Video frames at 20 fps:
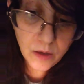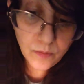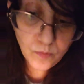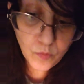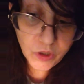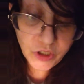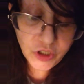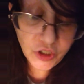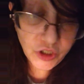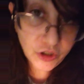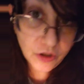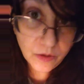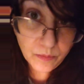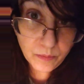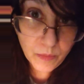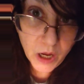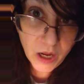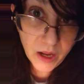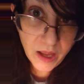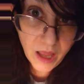which
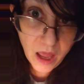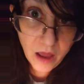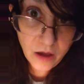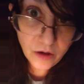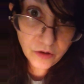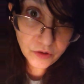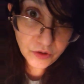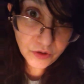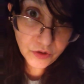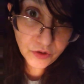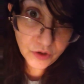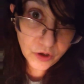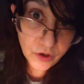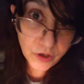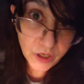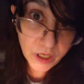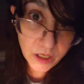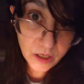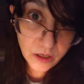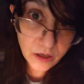my hell
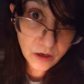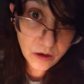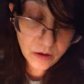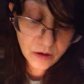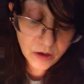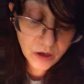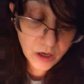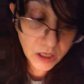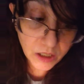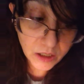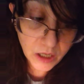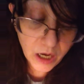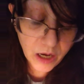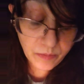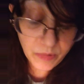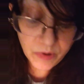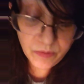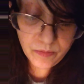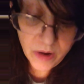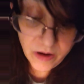started
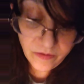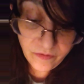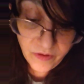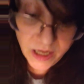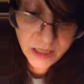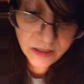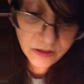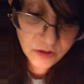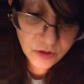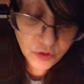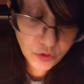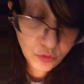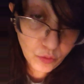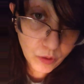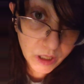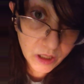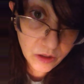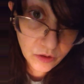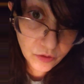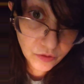up in my face in
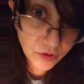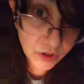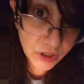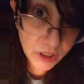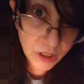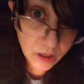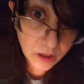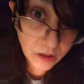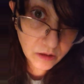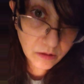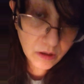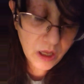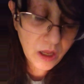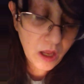2013.